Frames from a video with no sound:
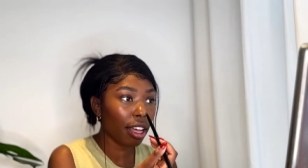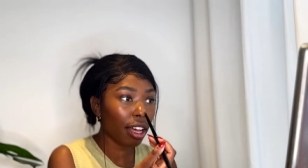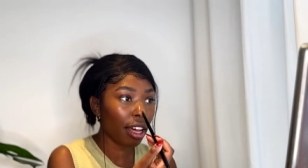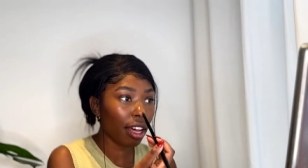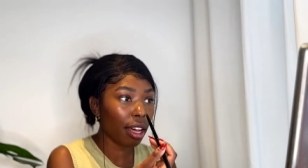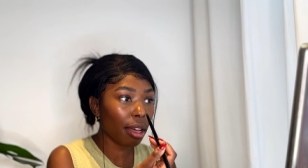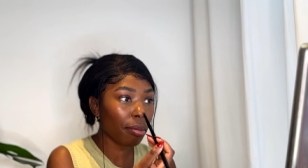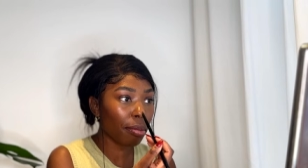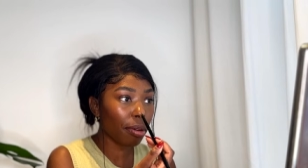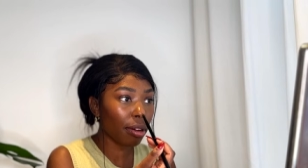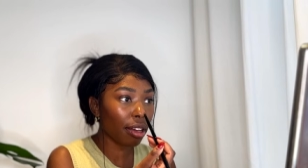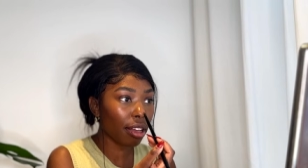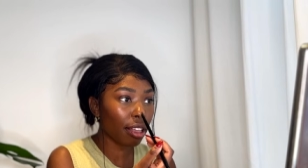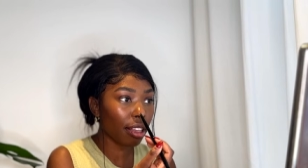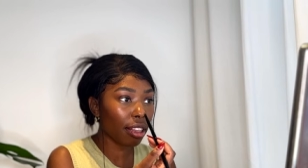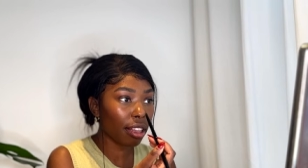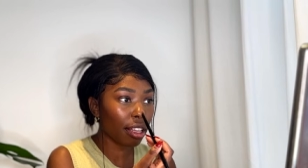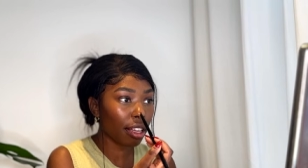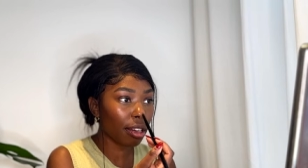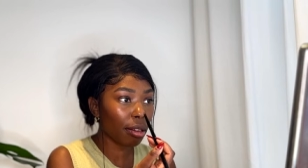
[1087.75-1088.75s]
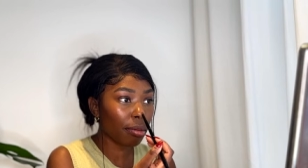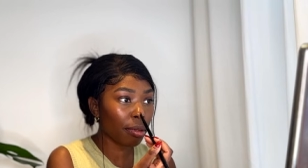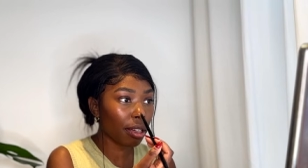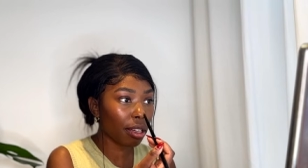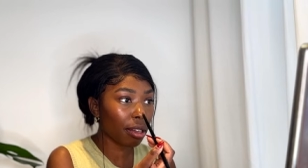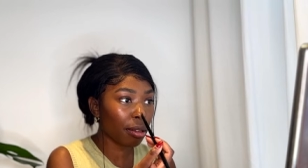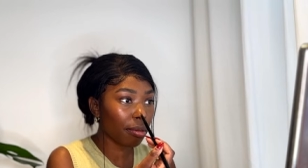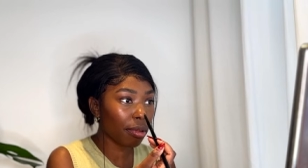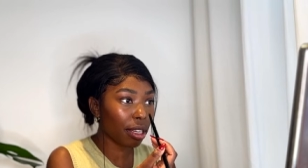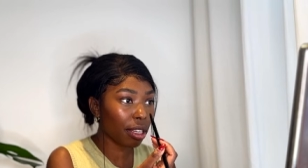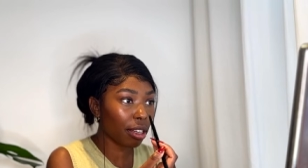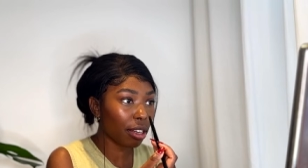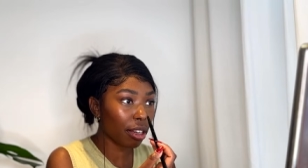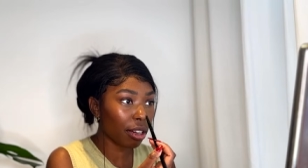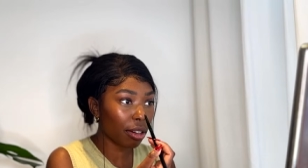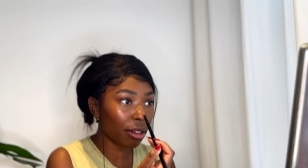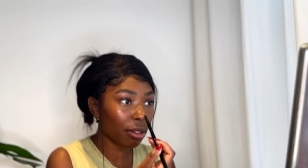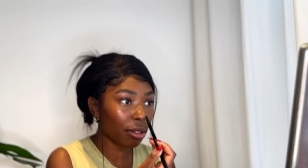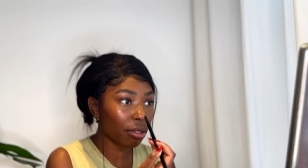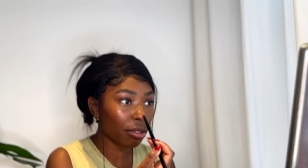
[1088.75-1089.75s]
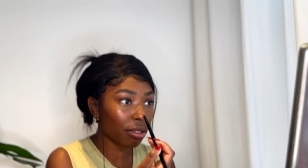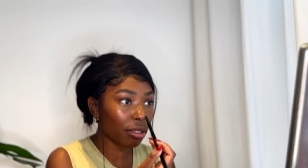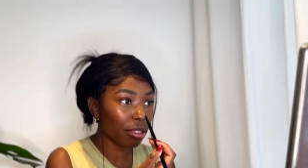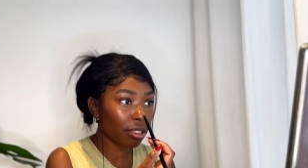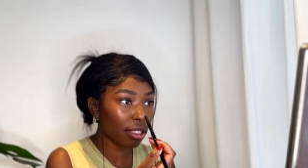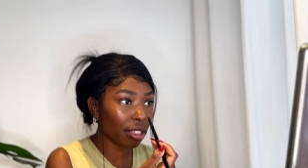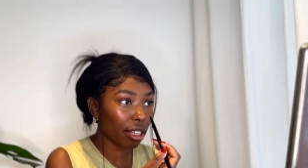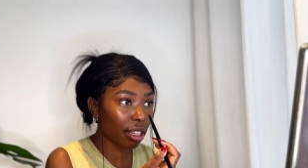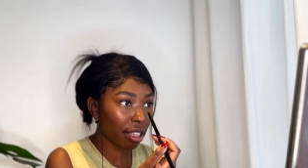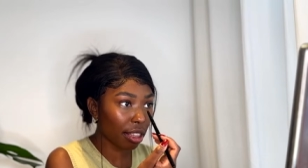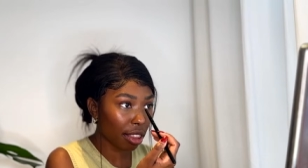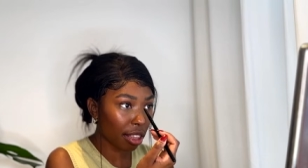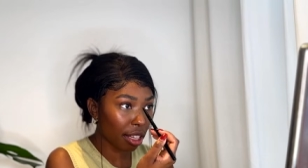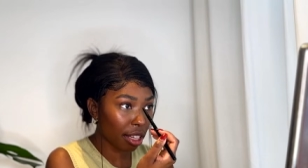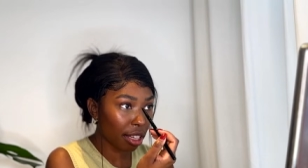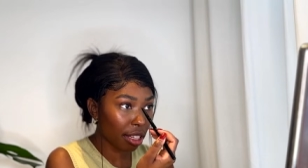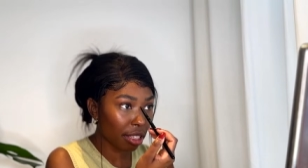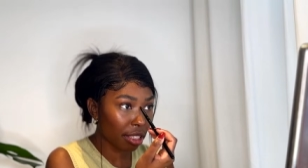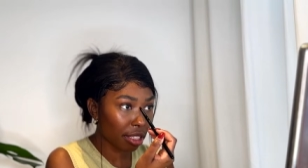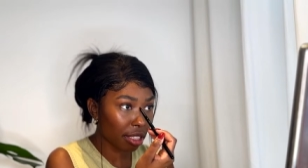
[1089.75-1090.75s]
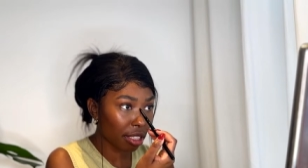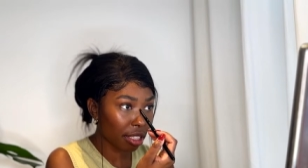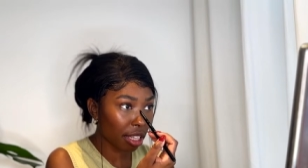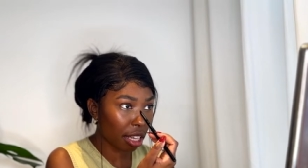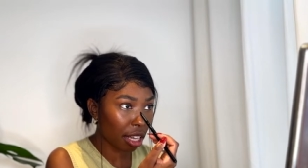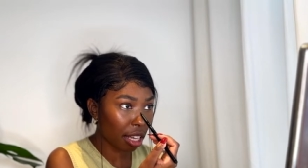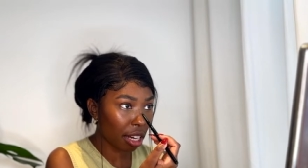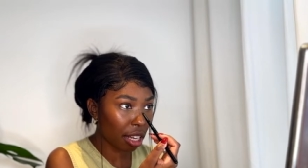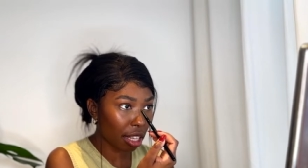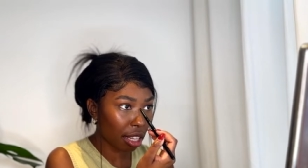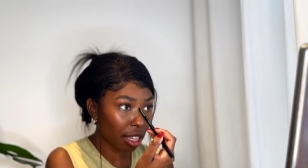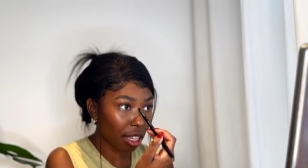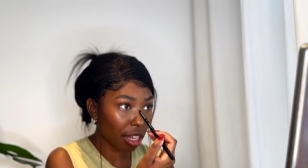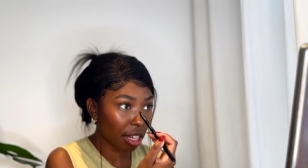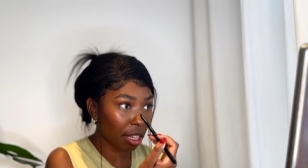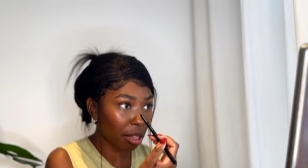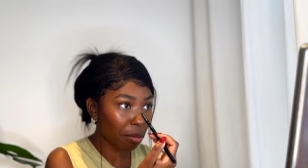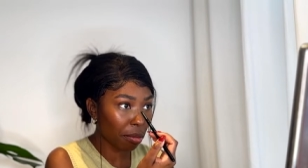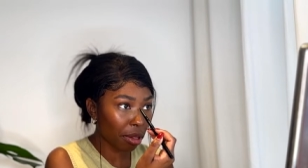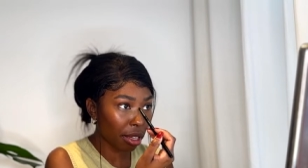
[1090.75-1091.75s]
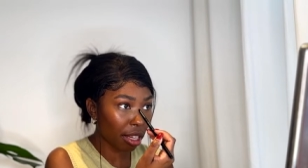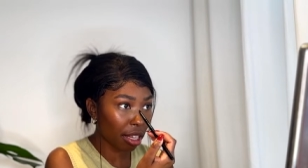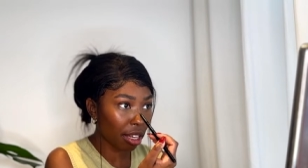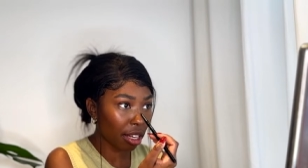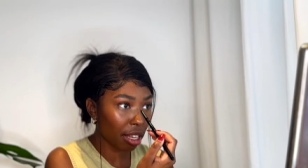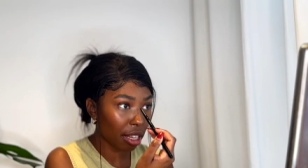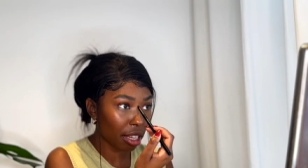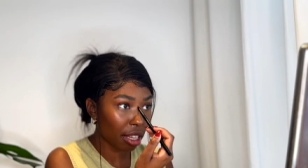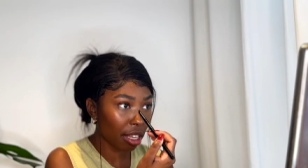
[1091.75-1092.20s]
I put a little bit on my nose like this and a little bit